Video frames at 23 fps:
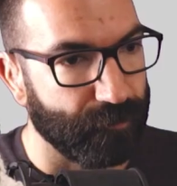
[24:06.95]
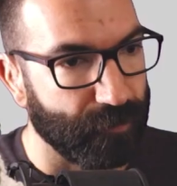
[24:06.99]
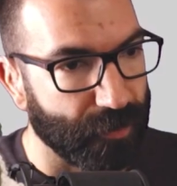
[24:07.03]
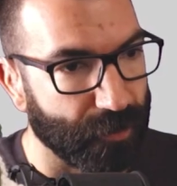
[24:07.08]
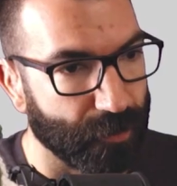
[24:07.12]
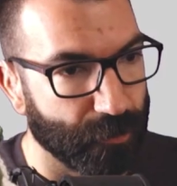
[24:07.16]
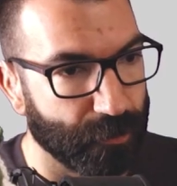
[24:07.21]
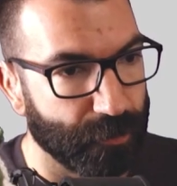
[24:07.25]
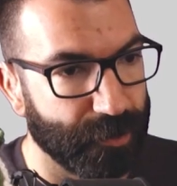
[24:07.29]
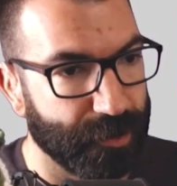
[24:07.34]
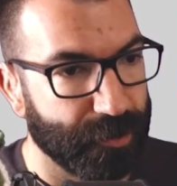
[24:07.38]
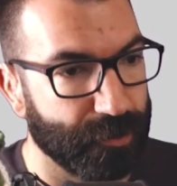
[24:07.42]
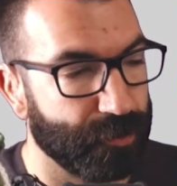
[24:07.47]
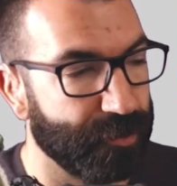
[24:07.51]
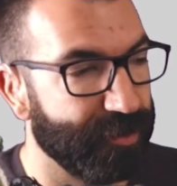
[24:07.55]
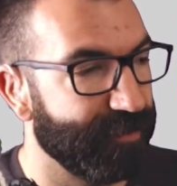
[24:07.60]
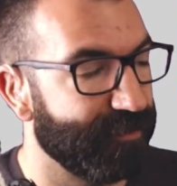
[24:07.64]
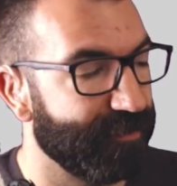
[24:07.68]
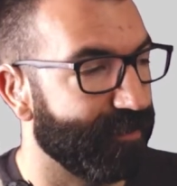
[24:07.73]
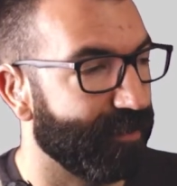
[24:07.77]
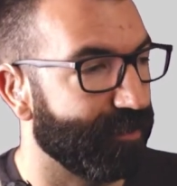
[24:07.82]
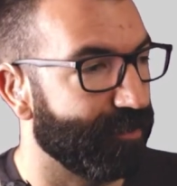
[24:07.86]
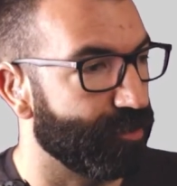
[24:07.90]
we
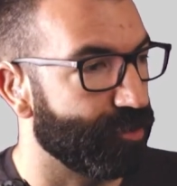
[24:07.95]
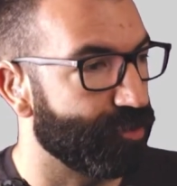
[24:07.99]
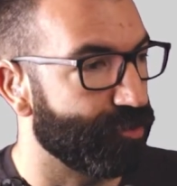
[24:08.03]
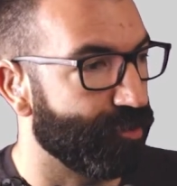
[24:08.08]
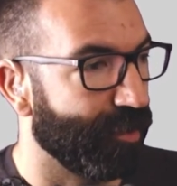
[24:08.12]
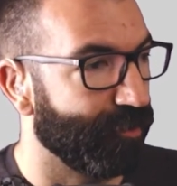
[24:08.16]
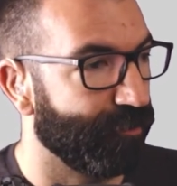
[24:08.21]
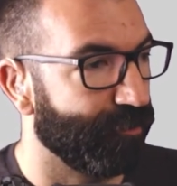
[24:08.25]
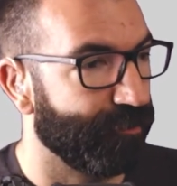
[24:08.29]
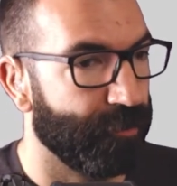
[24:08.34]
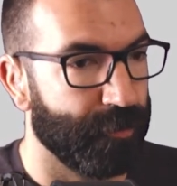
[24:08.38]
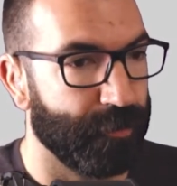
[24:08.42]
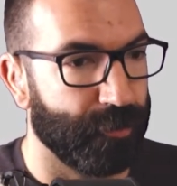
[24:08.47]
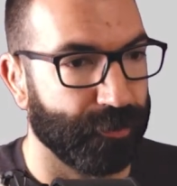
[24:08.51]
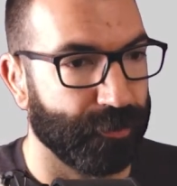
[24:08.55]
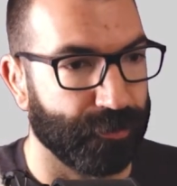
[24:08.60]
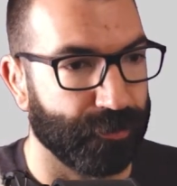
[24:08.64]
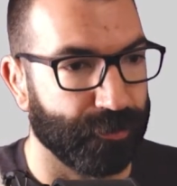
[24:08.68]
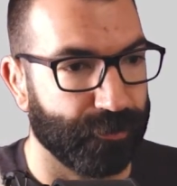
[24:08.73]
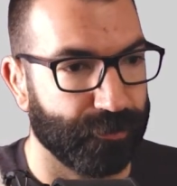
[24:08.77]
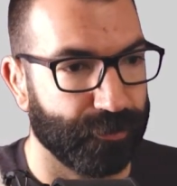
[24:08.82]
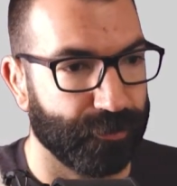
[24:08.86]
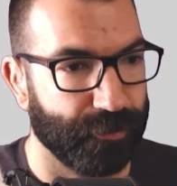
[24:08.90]
reset the transform on our
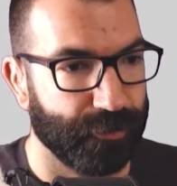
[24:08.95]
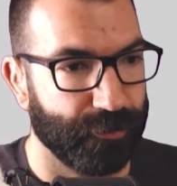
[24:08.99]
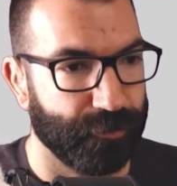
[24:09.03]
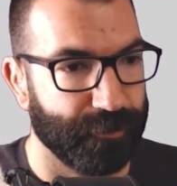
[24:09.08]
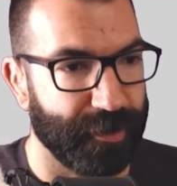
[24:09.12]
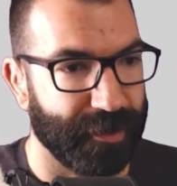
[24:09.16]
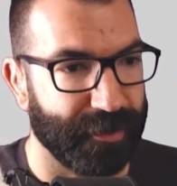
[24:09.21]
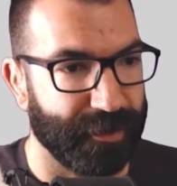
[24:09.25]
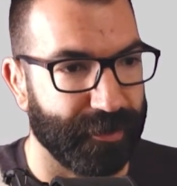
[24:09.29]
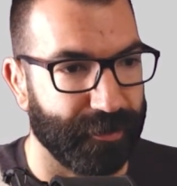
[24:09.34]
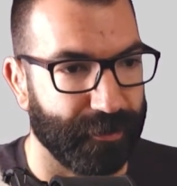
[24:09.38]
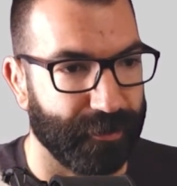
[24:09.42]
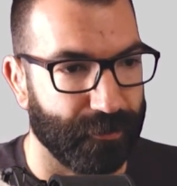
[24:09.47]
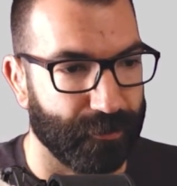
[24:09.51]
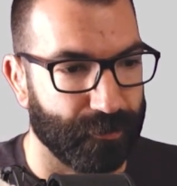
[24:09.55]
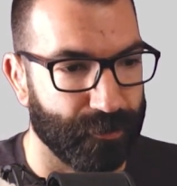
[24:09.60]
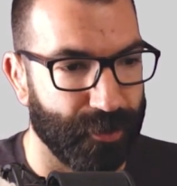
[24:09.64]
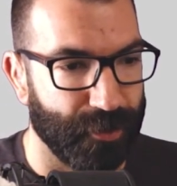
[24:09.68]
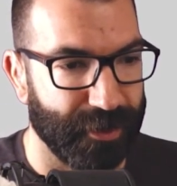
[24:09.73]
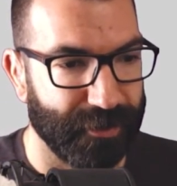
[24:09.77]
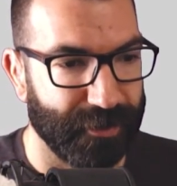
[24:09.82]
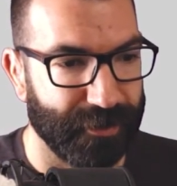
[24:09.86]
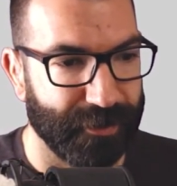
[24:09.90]
source by right
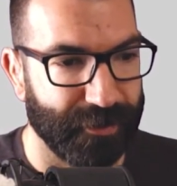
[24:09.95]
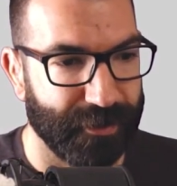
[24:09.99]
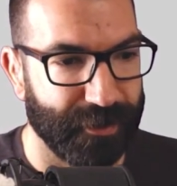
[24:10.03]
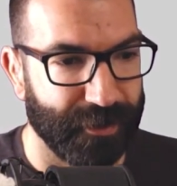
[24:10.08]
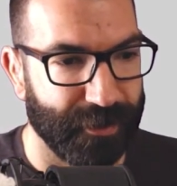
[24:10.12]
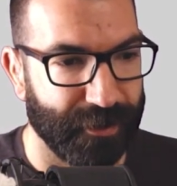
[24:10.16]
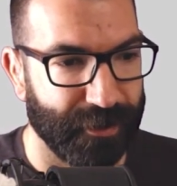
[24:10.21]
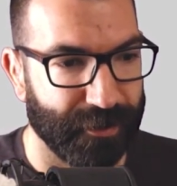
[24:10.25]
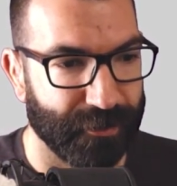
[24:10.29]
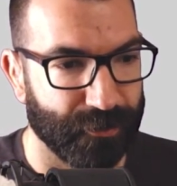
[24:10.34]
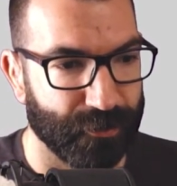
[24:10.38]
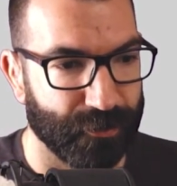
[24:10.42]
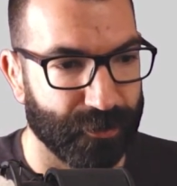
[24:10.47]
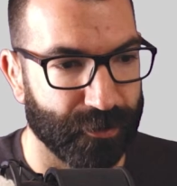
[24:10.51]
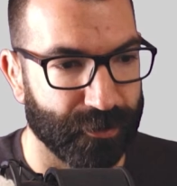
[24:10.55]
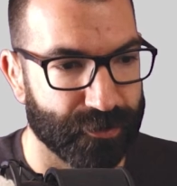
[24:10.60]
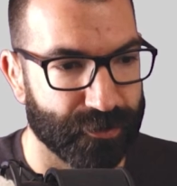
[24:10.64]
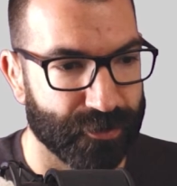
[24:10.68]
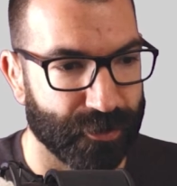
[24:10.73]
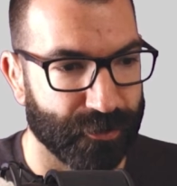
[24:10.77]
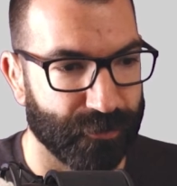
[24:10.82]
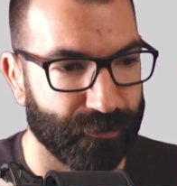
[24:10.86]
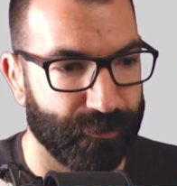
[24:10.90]
clicking and doing
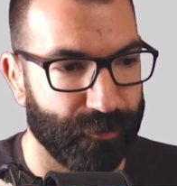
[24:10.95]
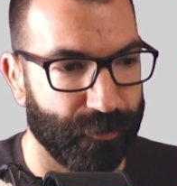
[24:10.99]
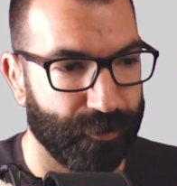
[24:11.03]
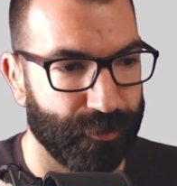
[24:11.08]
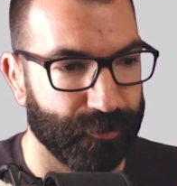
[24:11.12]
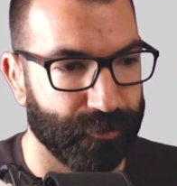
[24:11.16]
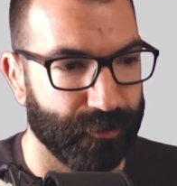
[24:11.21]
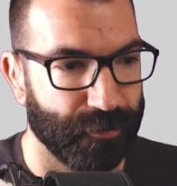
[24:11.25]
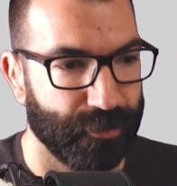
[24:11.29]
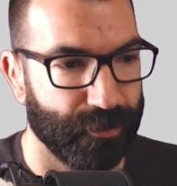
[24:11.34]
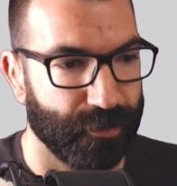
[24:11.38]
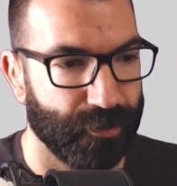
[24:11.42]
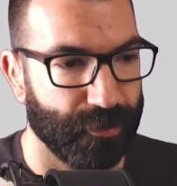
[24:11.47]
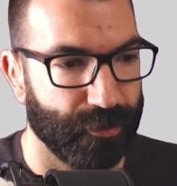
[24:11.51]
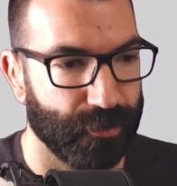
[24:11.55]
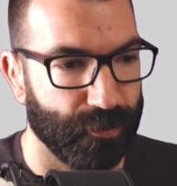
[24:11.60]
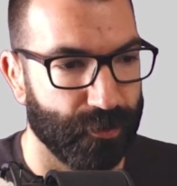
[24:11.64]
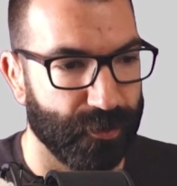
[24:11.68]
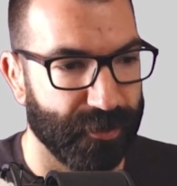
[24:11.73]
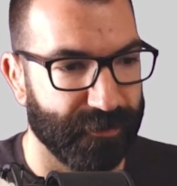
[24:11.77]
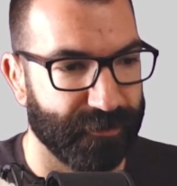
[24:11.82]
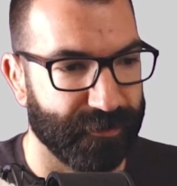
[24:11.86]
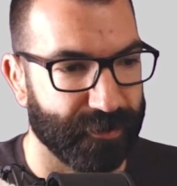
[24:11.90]
transform,
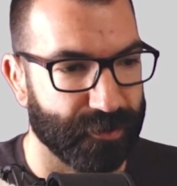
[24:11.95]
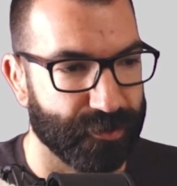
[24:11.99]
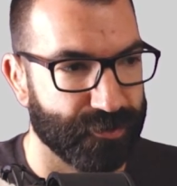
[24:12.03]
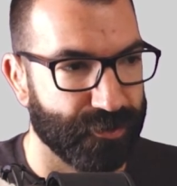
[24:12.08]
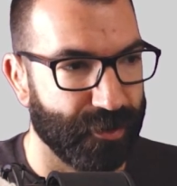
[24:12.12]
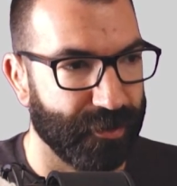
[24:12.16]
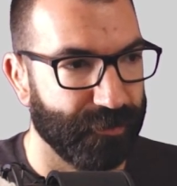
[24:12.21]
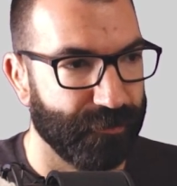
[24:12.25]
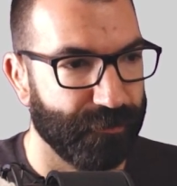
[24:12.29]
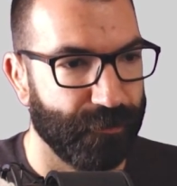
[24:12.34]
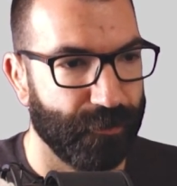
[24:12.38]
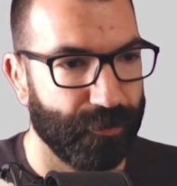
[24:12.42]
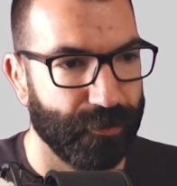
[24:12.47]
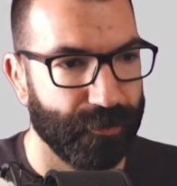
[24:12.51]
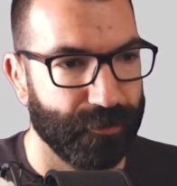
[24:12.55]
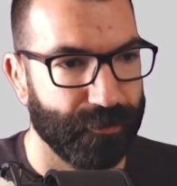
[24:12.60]
reset transform.